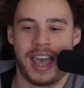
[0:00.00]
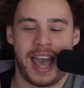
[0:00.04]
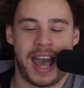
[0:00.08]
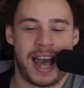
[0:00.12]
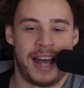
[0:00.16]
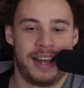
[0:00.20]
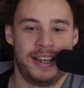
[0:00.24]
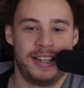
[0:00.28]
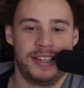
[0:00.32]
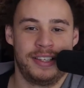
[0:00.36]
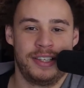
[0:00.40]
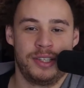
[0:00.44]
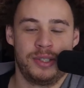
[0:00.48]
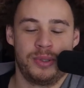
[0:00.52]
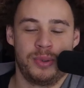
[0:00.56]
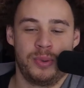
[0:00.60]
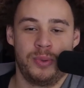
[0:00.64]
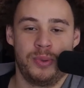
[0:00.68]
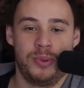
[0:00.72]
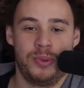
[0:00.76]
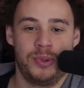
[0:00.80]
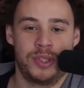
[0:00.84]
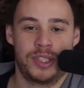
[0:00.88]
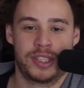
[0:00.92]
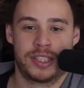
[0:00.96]
and this is
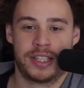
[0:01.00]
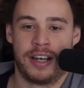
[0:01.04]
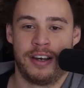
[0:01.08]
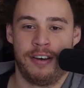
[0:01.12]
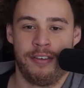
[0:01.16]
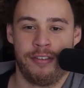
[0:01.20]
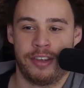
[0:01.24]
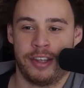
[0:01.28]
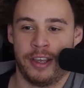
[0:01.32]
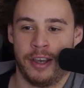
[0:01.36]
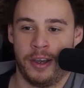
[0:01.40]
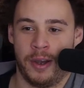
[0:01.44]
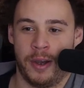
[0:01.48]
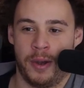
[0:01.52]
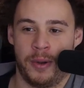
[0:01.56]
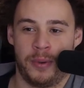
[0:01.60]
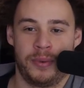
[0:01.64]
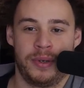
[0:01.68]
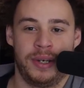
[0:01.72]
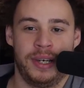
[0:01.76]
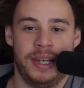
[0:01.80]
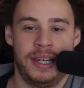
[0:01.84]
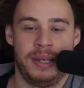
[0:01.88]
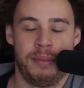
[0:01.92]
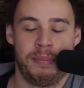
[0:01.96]
all stuff that
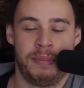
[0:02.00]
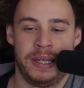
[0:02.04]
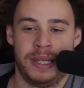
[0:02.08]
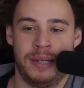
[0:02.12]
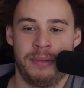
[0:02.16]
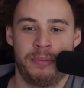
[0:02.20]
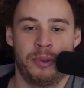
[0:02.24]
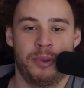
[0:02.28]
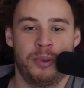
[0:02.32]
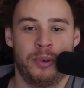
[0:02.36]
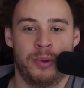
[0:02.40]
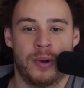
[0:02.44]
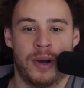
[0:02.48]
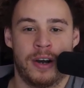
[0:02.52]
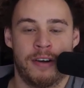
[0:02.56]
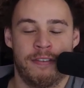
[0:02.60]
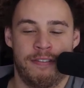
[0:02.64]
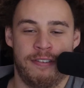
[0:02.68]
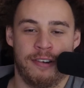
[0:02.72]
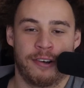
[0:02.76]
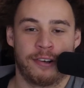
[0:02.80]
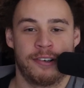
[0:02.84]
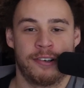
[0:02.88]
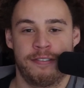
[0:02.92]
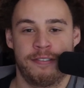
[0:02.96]
only people who are
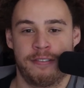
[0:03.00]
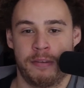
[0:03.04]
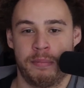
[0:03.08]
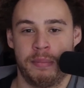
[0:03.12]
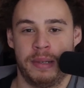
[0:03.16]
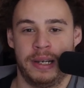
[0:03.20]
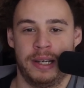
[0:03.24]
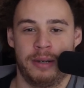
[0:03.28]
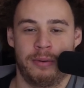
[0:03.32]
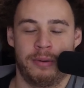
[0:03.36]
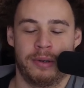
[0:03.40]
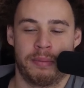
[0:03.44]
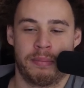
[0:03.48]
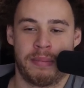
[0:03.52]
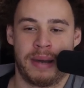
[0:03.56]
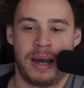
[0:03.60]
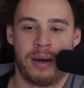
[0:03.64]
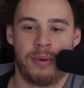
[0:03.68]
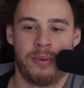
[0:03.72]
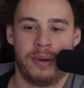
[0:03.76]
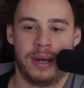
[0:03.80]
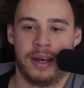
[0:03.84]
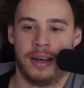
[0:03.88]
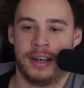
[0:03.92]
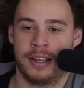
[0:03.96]
very familiar with
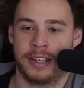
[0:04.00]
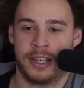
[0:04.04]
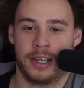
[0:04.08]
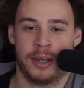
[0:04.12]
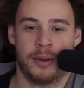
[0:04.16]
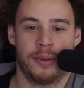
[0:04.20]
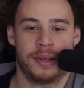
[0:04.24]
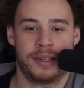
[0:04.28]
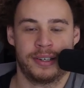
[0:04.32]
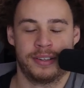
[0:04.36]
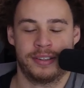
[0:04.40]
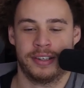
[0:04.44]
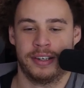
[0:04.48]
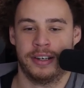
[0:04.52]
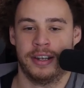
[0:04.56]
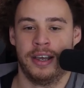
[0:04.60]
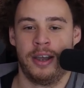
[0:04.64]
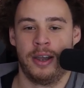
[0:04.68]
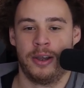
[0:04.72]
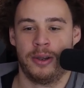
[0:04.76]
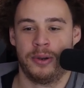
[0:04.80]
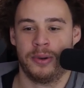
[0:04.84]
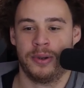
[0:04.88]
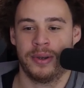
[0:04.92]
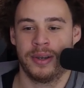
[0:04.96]
malware are going to
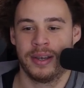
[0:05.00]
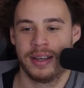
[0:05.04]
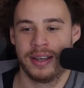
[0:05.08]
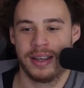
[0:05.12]
know.